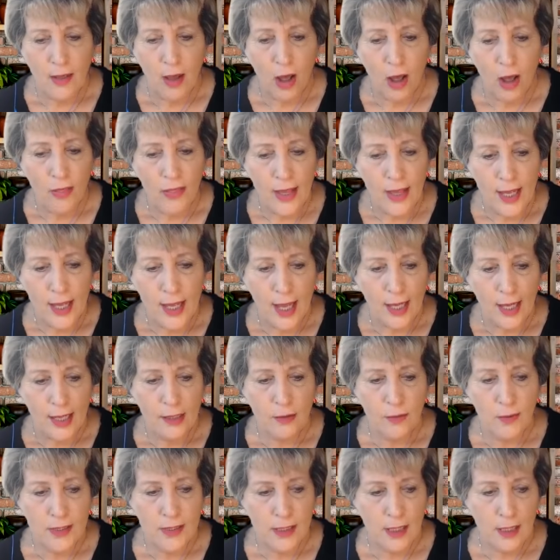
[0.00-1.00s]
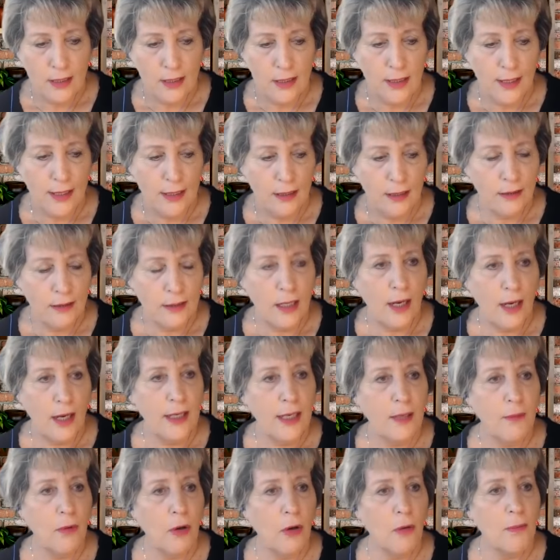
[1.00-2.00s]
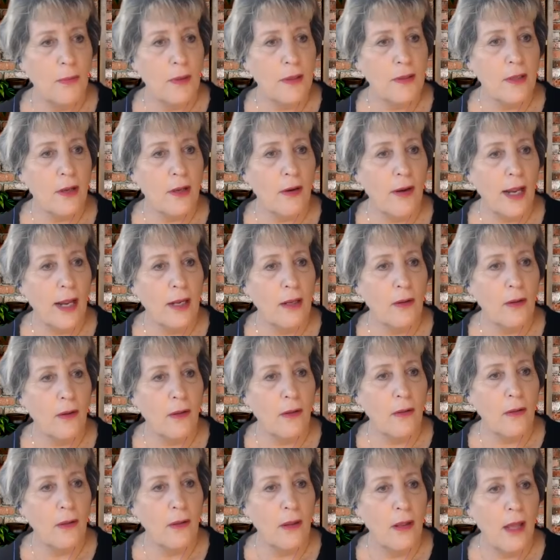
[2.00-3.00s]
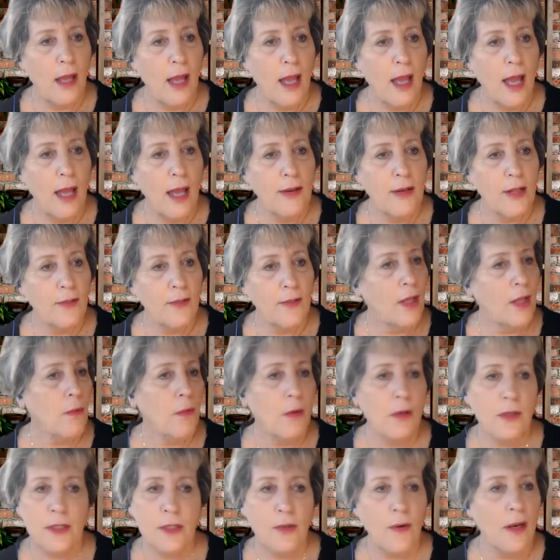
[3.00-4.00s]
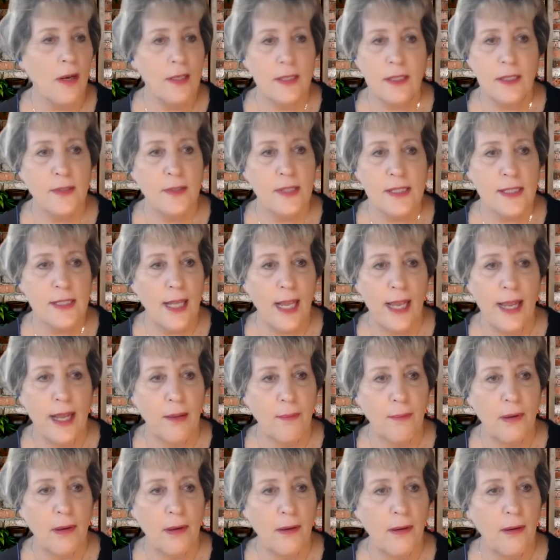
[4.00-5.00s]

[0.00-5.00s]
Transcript: All they had was a little tiny rope at their ankle, and yet they weren't trying to escape.